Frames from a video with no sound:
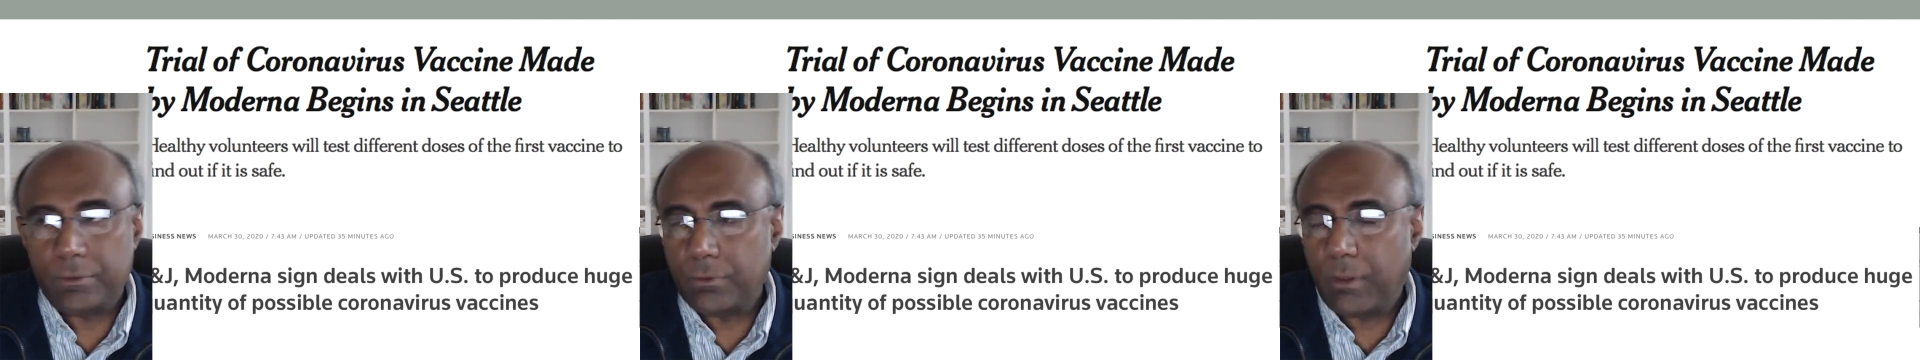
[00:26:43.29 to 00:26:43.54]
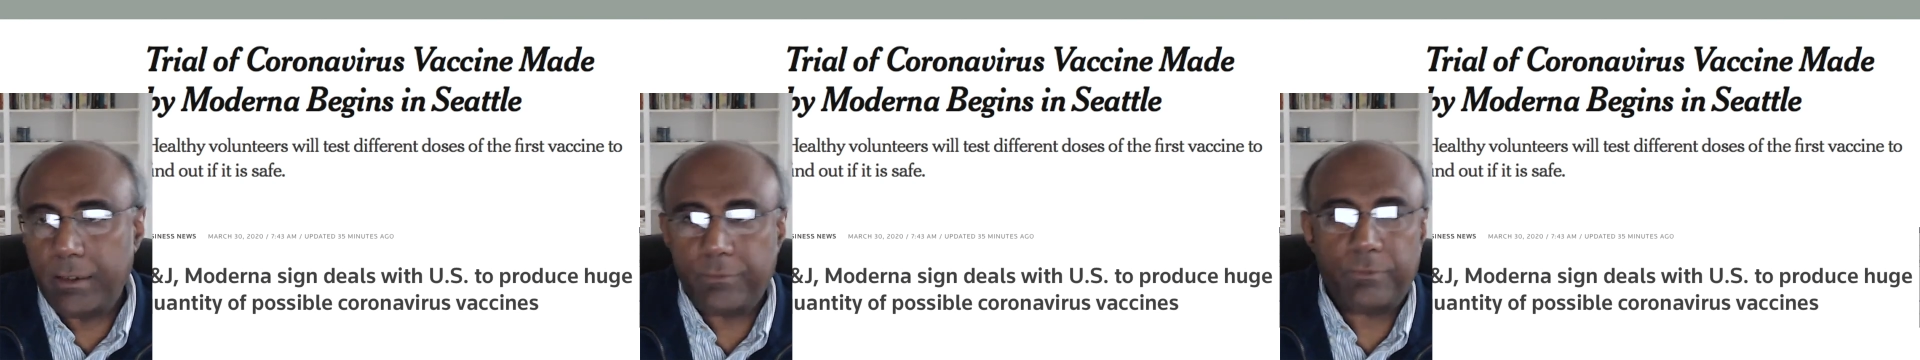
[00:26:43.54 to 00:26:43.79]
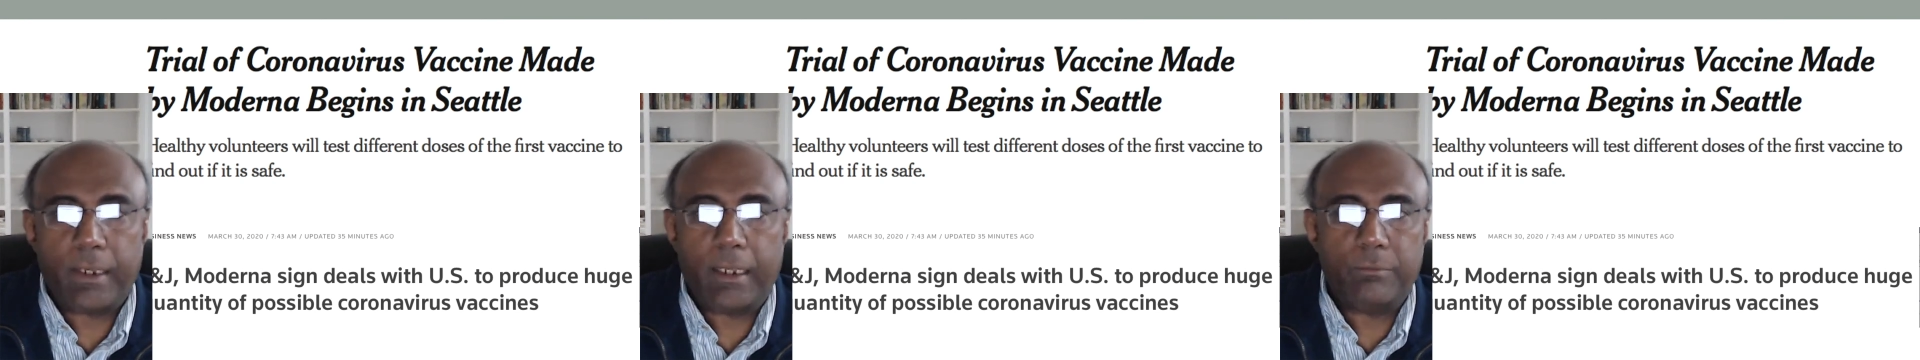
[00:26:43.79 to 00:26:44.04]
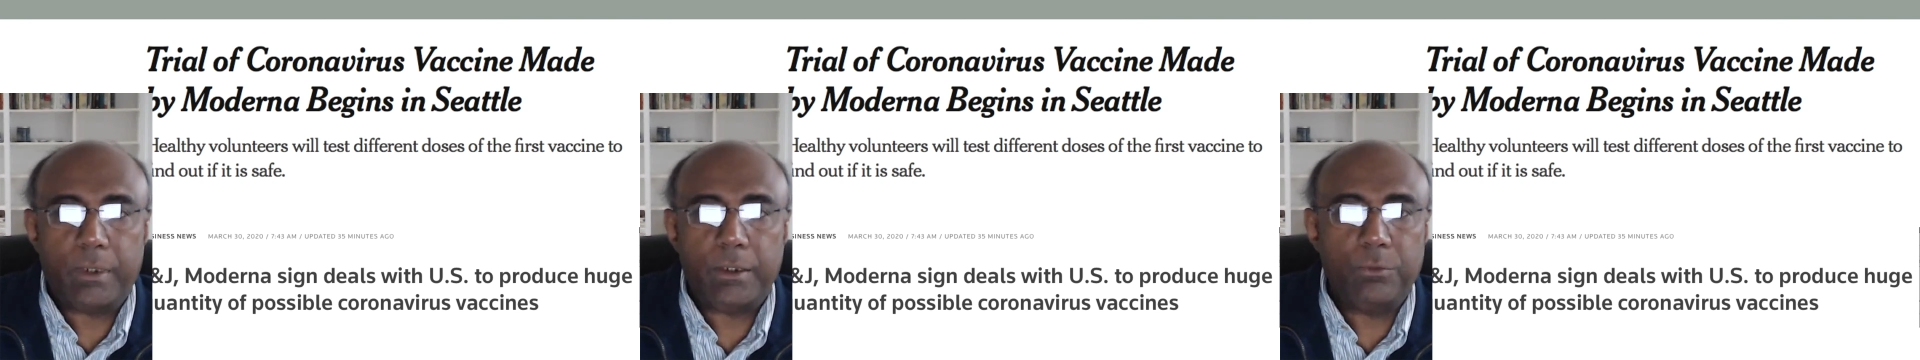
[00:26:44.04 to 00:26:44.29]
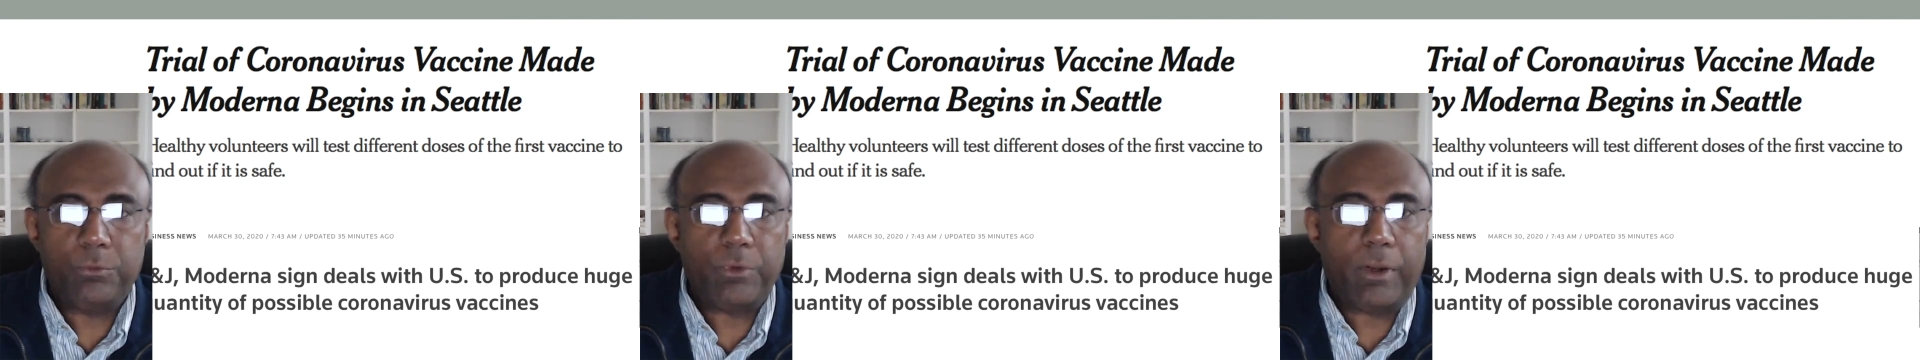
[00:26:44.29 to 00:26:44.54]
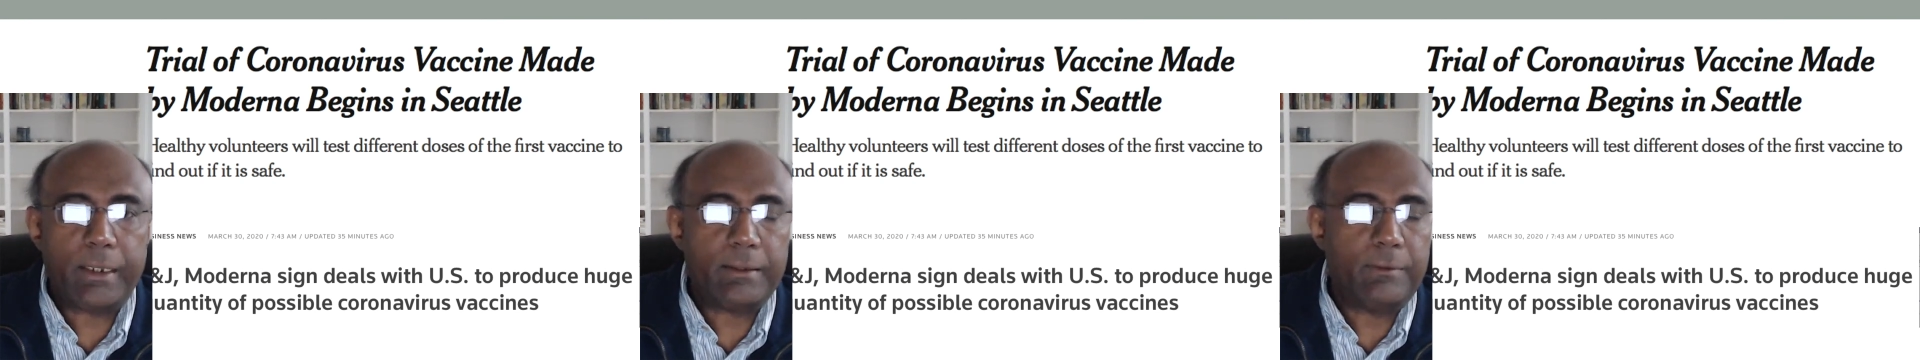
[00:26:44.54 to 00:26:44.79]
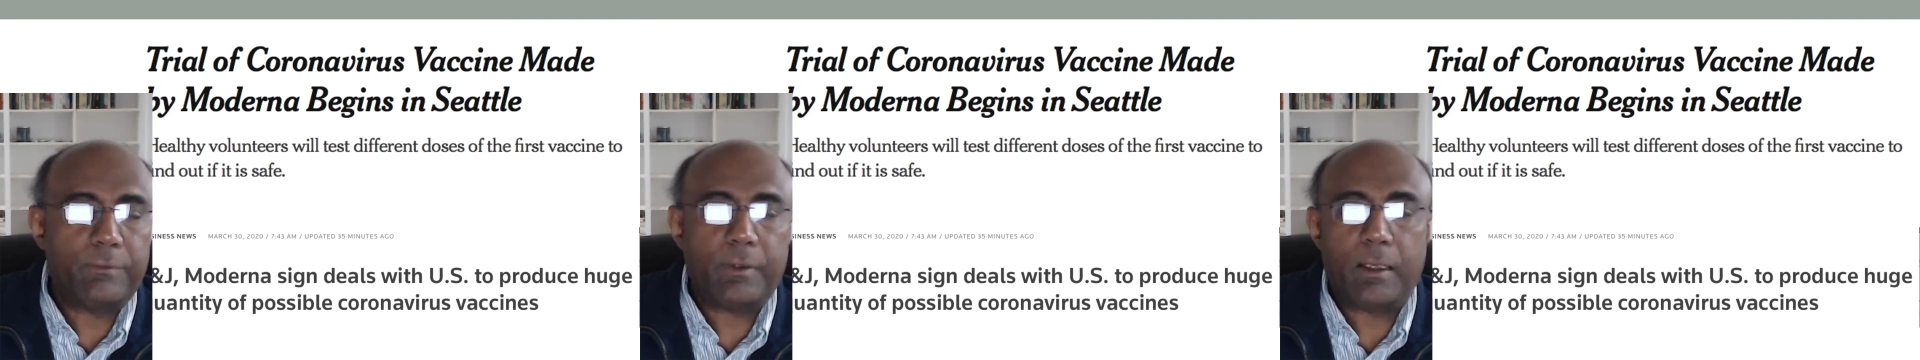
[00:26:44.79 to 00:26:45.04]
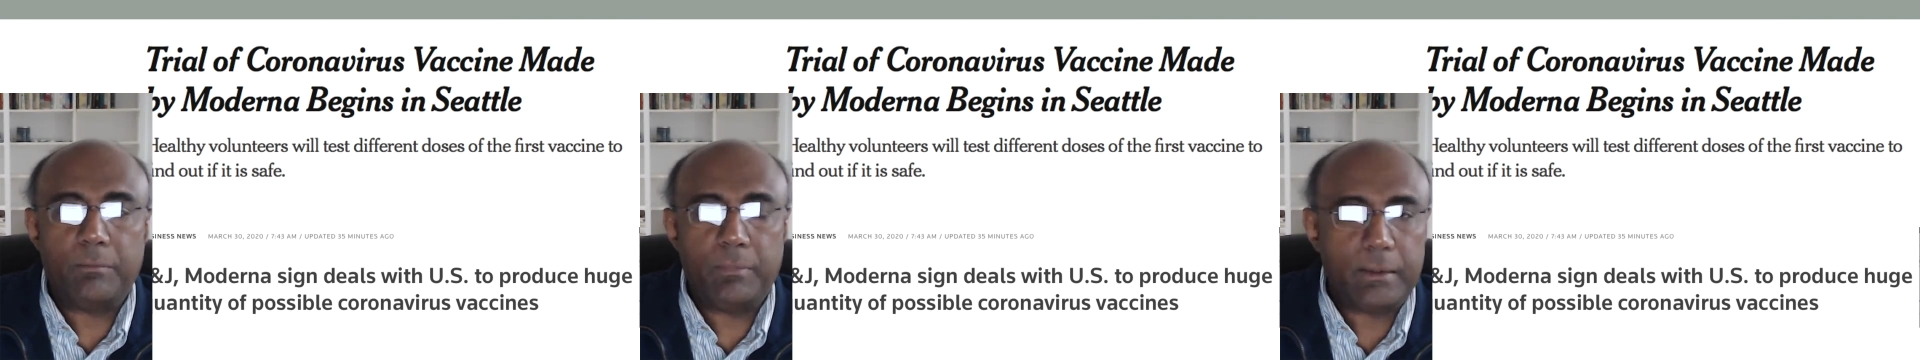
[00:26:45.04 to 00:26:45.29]
to understand when news articles
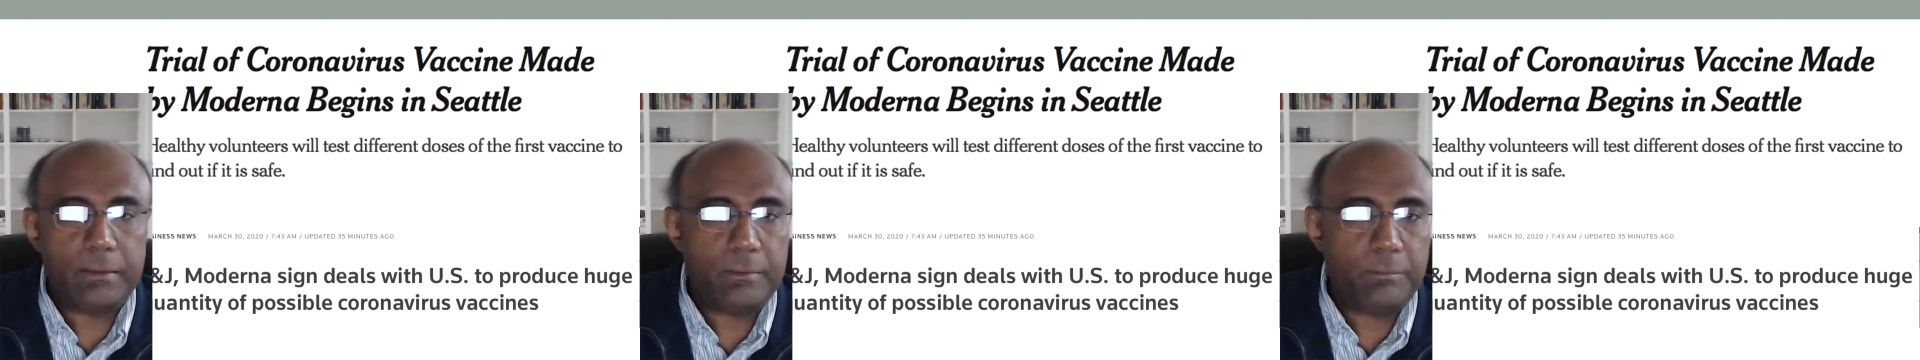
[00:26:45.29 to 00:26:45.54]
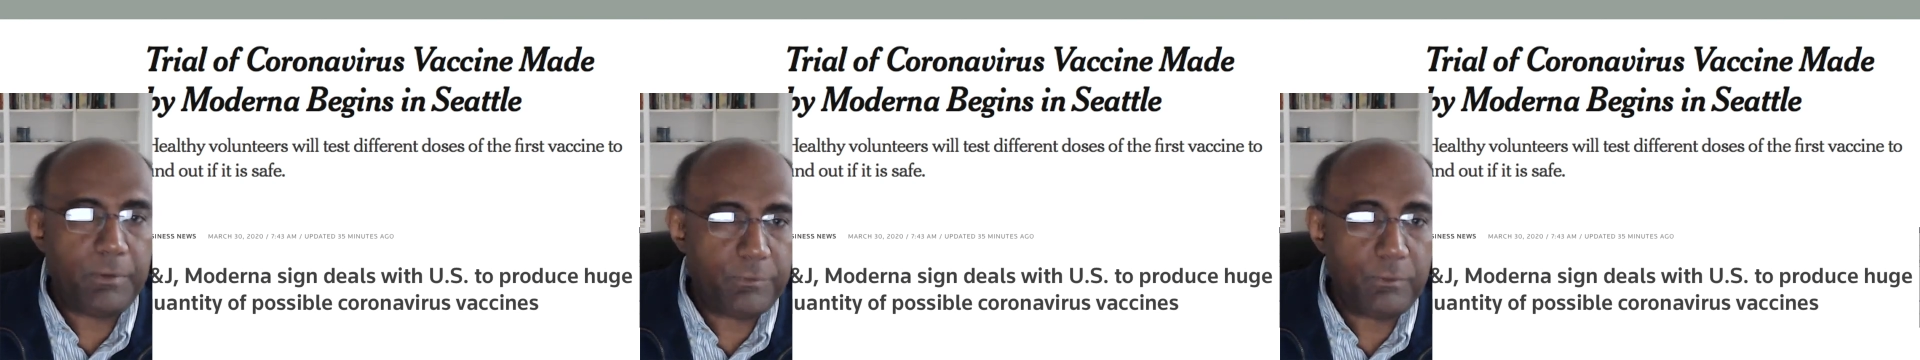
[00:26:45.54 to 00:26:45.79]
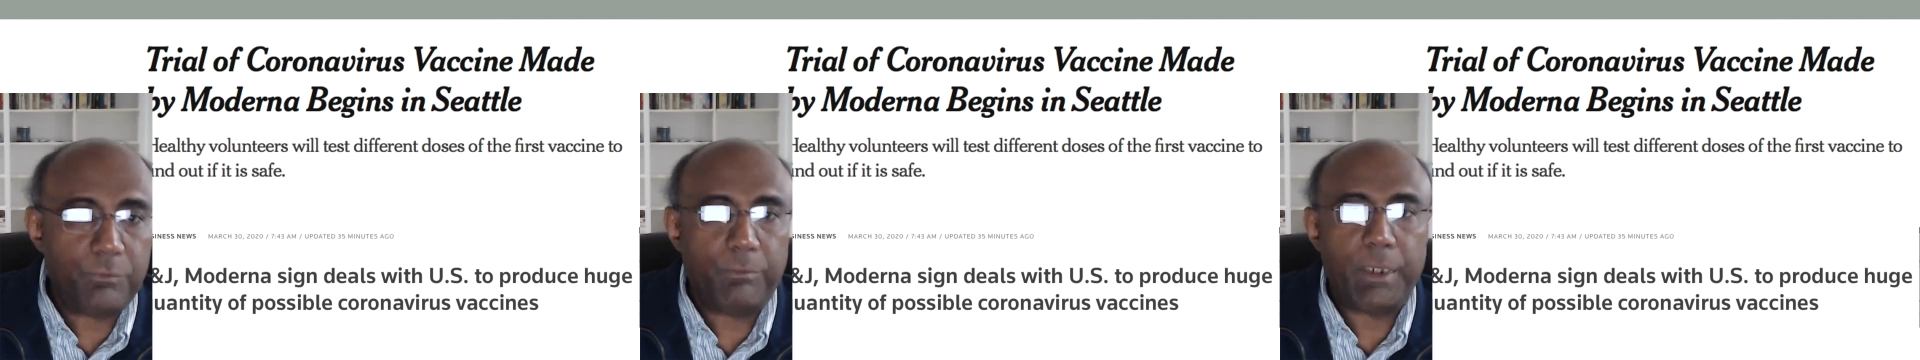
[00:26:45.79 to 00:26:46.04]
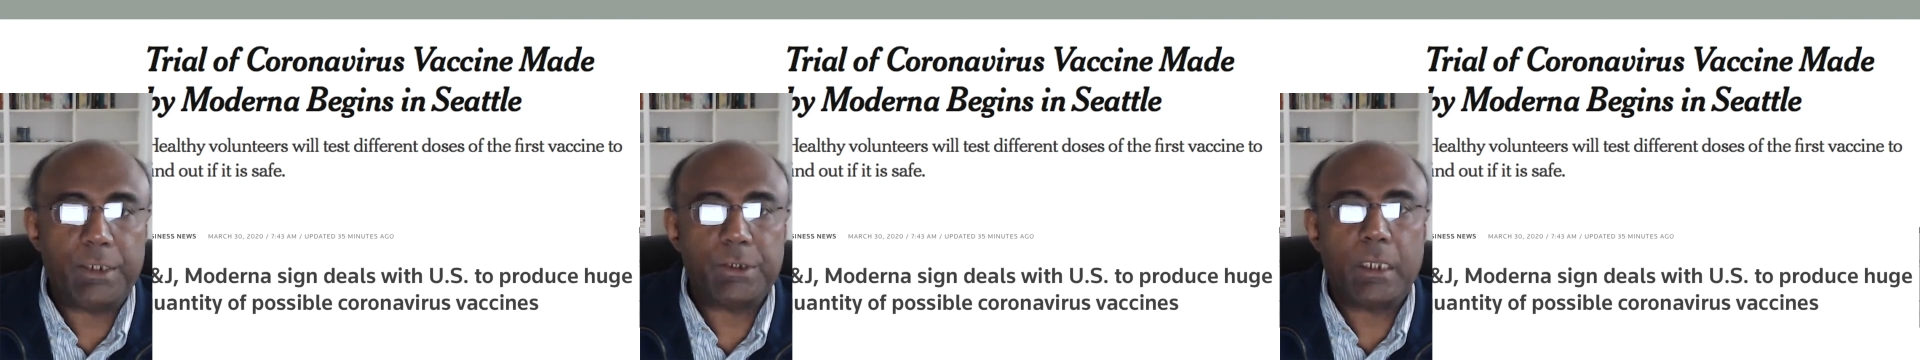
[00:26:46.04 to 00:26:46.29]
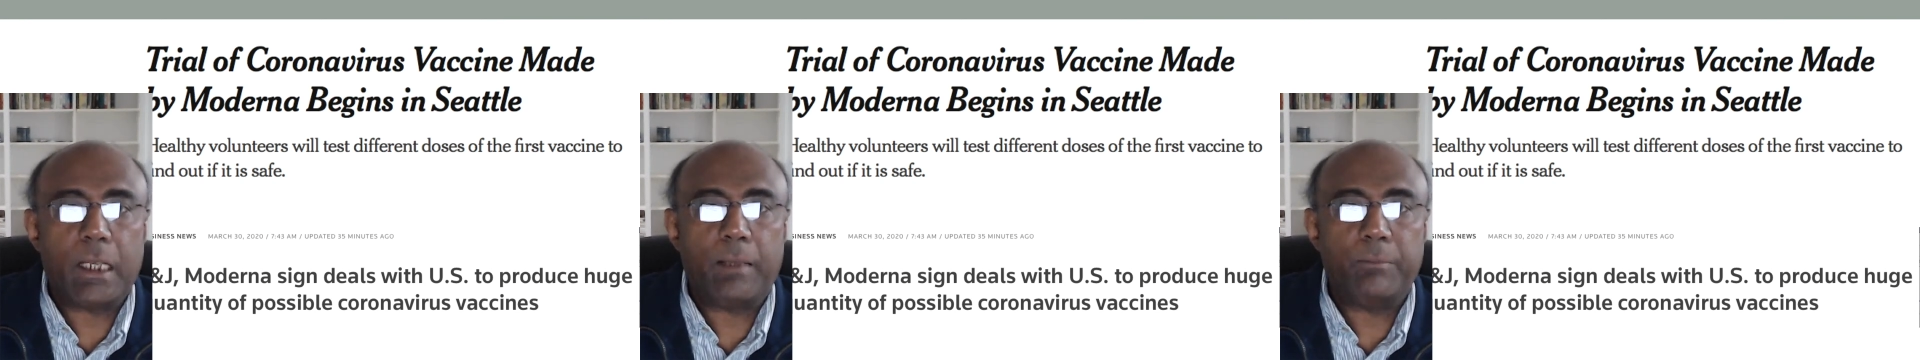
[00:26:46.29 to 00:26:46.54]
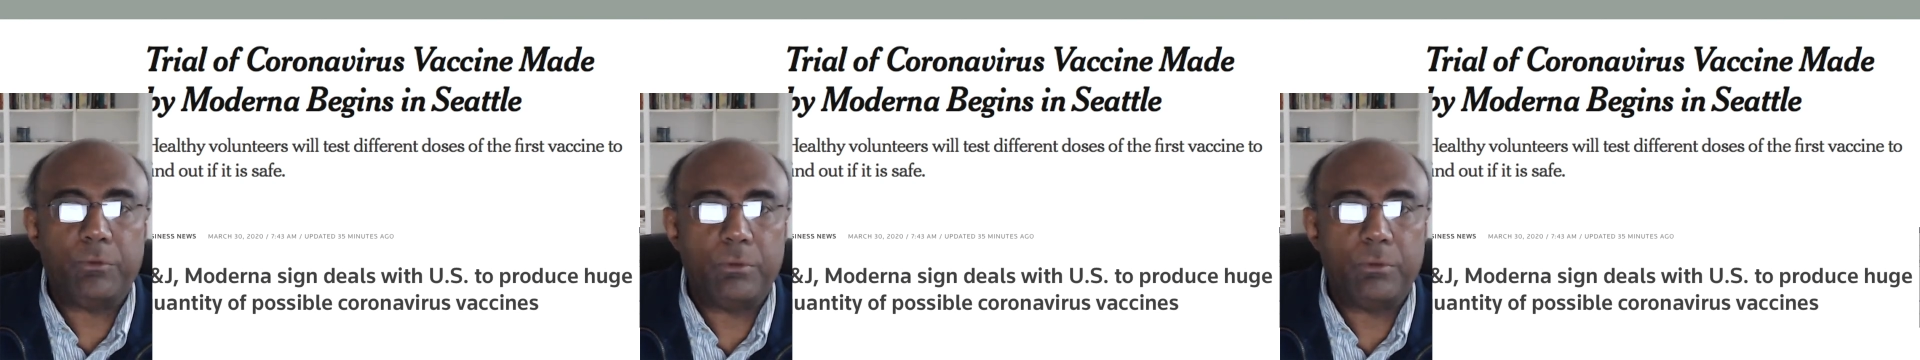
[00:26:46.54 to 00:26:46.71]
come and misinformation comes,